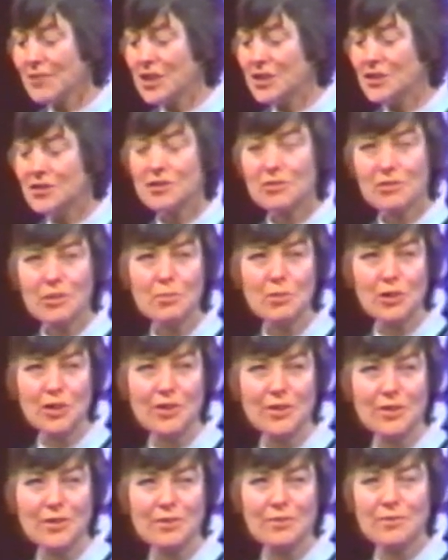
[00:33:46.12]

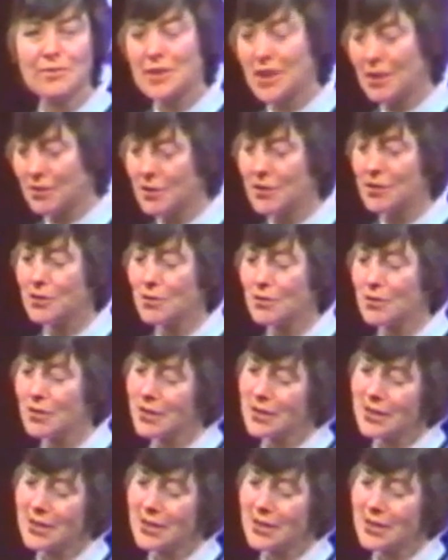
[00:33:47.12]
description of territorial